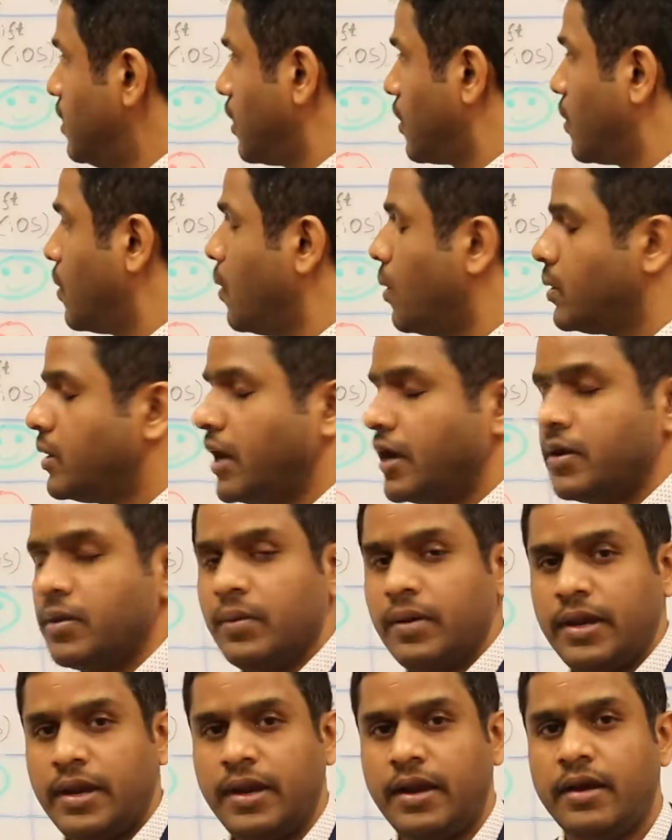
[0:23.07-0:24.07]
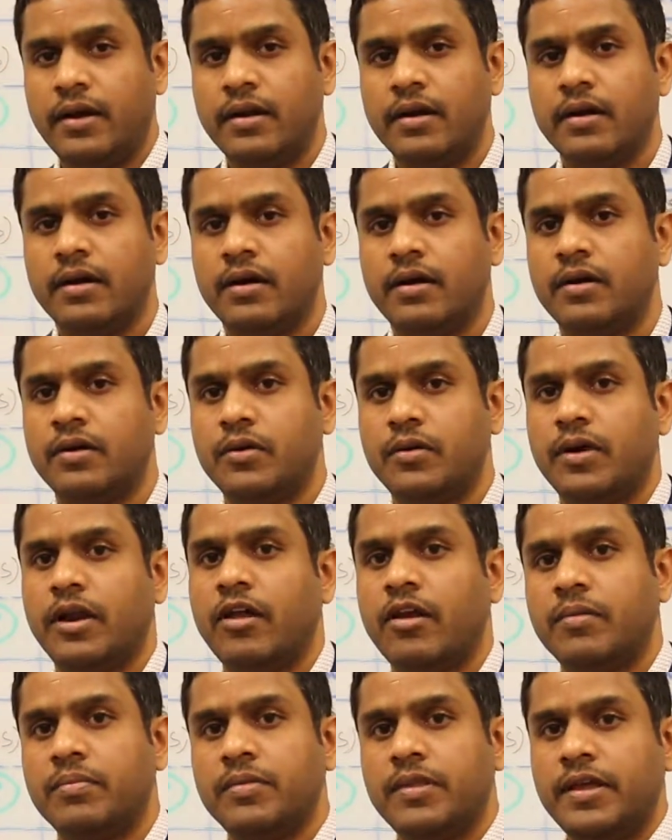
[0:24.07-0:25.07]
the code that you need to
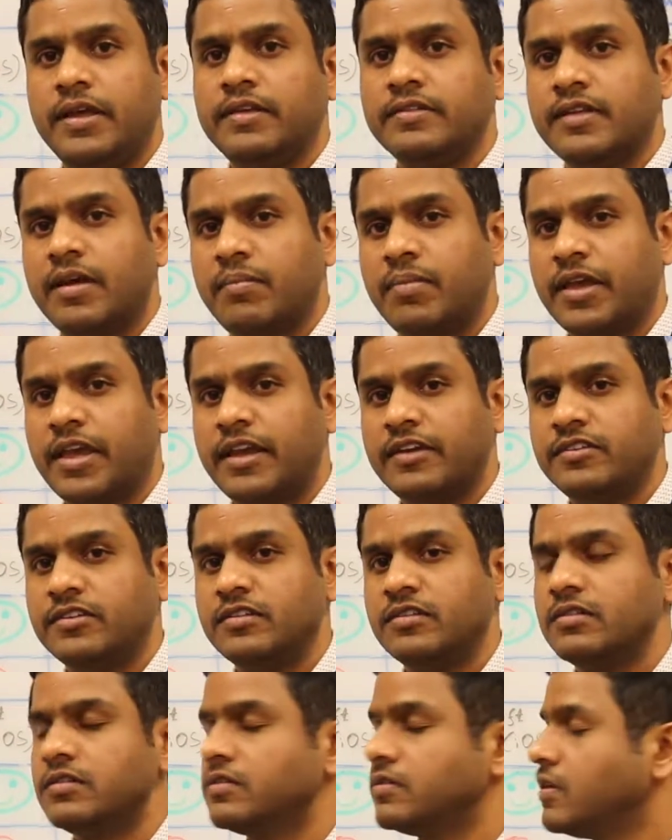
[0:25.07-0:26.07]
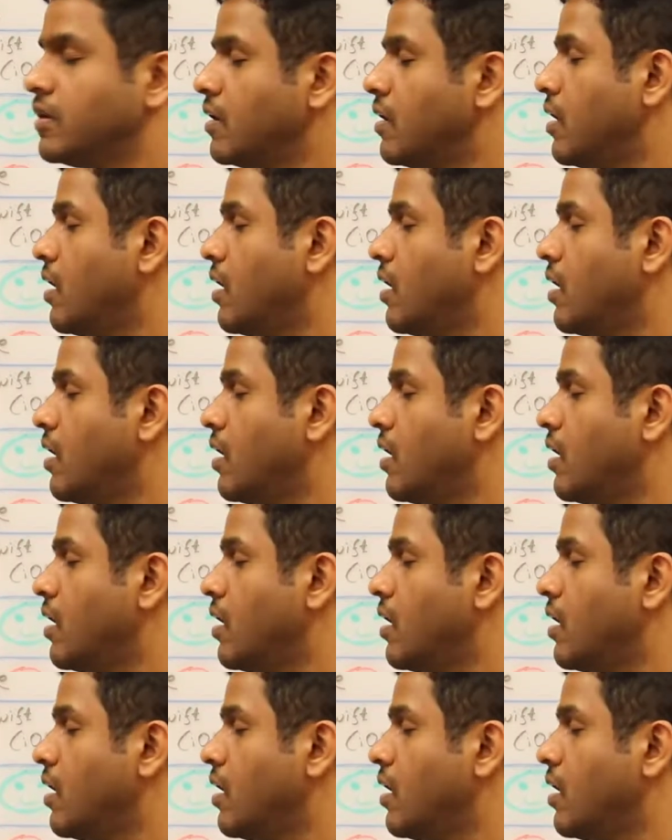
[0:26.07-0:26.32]
develop these applications